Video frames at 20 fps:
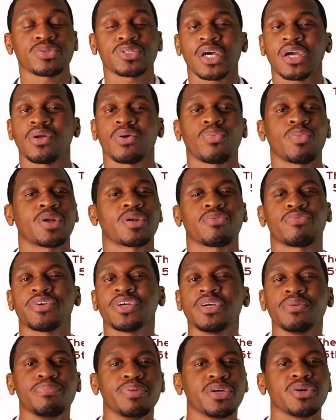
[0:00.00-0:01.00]
They don't want to
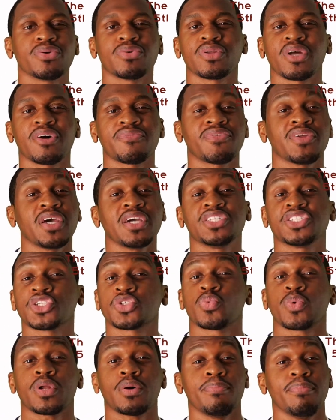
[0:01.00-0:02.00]
rebuild nothing. They just
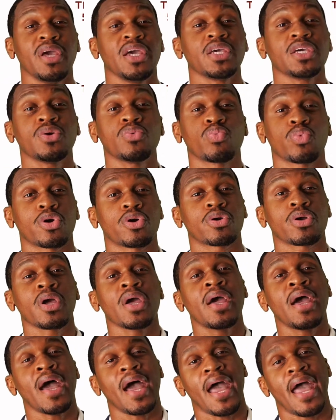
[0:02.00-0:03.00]
want to make it work
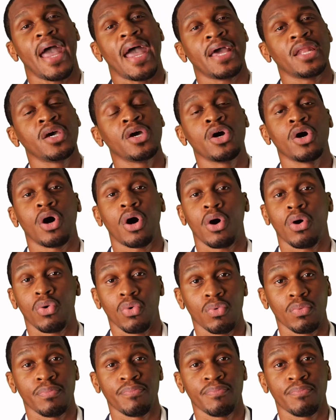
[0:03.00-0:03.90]
at home.